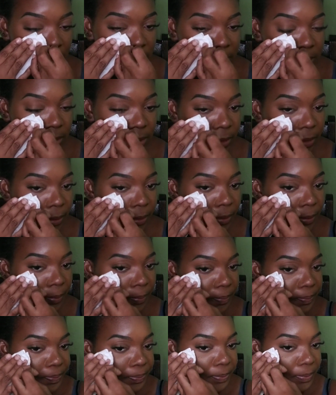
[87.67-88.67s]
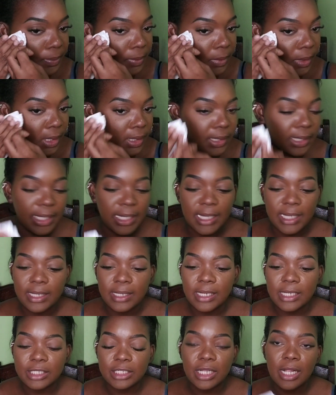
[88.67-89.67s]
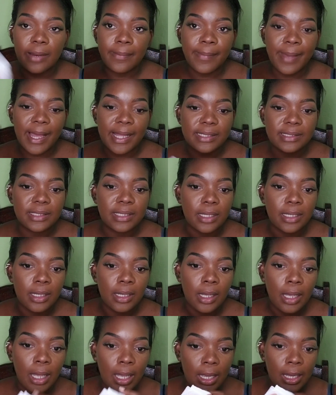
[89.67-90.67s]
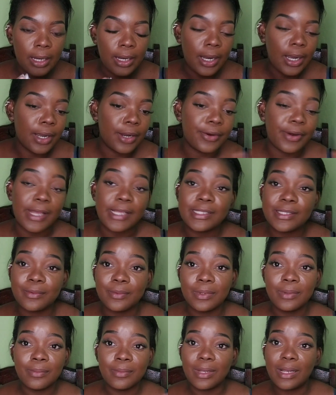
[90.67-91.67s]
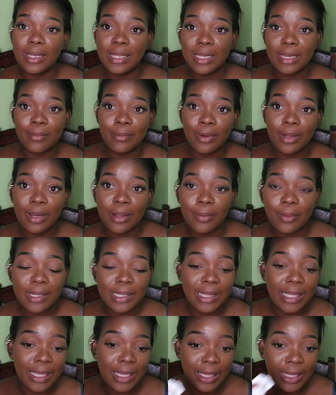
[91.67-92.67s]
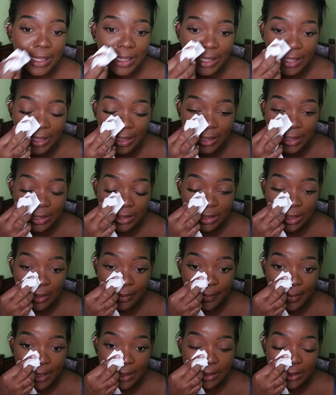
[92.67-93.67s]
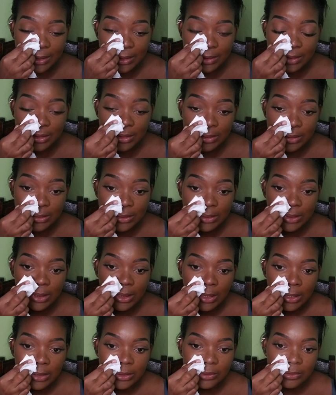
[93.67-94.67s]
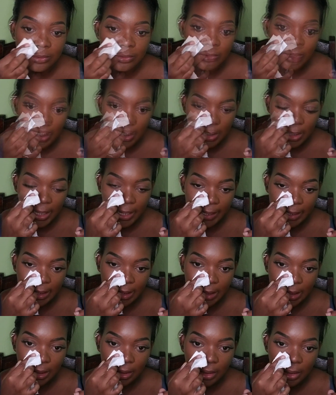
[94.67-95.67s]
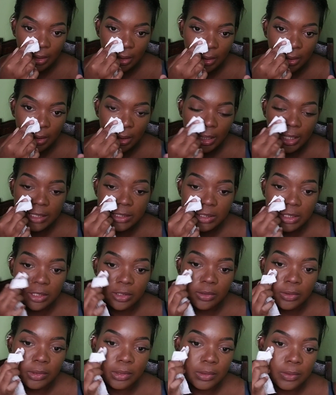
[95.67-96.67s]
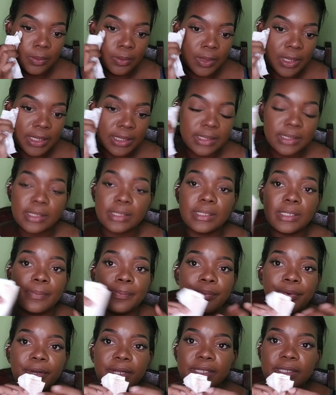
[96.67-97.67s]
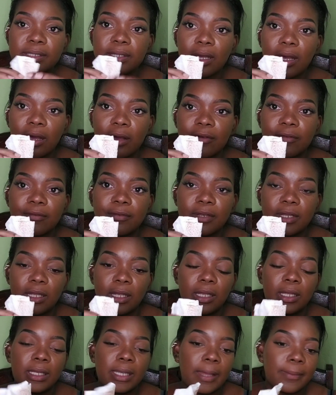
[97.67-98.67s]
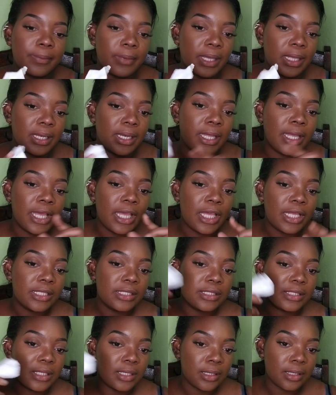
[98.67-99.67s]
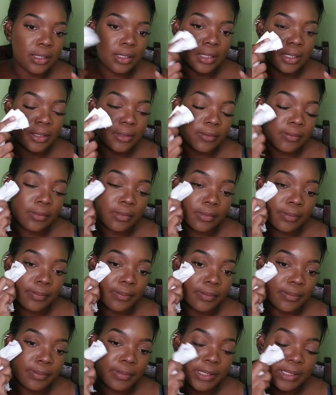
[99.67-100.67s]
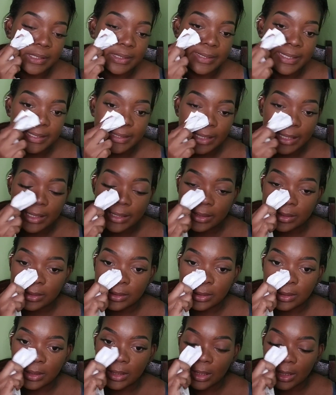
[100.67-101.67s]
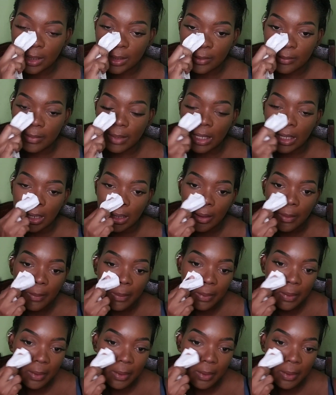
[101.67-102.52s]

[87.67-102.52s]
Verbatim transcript: so the initial part, right? So we're learning more than one thing here. The initial part isn't too hard, likely, because you don't want the print of the napkin to be set into your makeup.